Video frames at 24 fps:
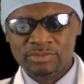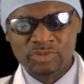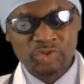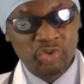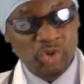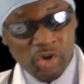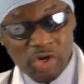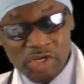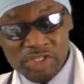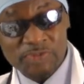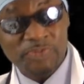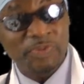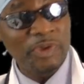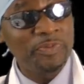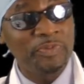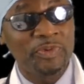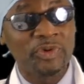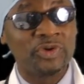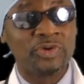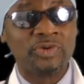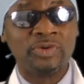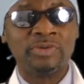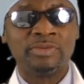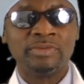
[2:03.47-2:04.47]
Those
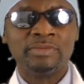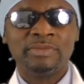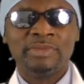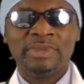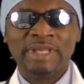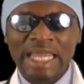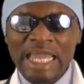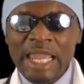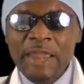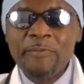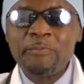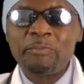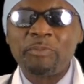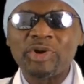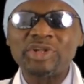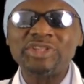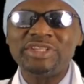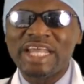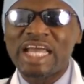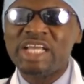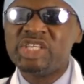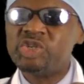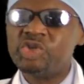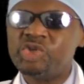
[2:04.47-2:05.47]
people
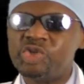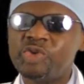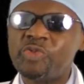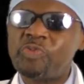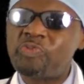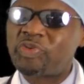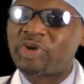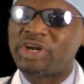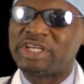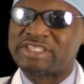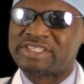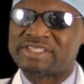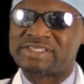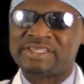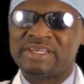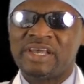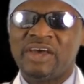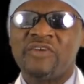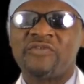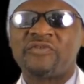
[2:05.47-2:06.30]
import their juju priests